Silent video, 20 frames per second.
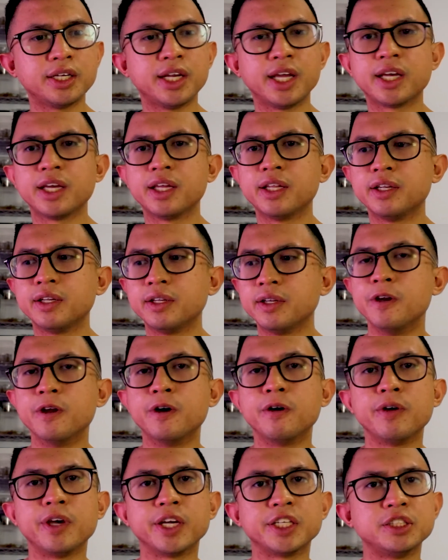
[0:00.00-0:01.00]
they can, you
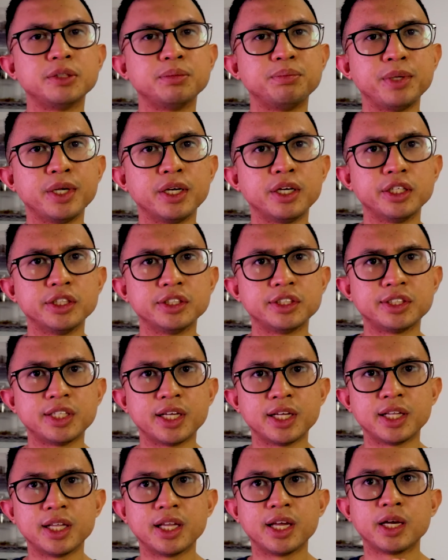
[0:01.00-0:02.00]
know, experience
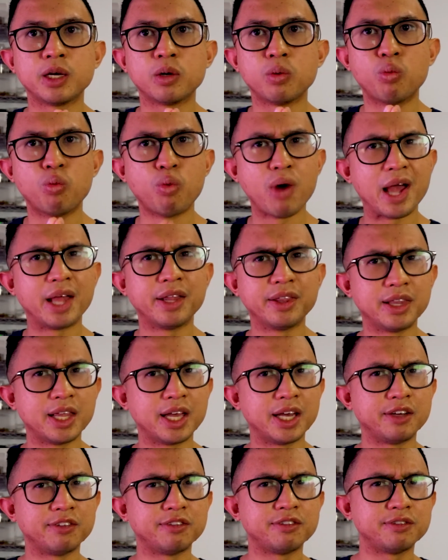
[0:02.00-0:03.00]
that like
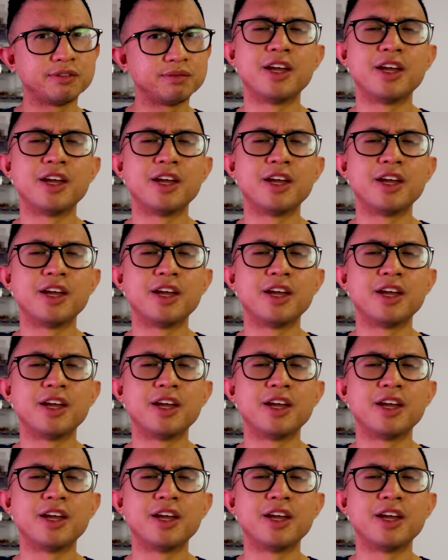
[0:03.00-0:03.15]
wildlife.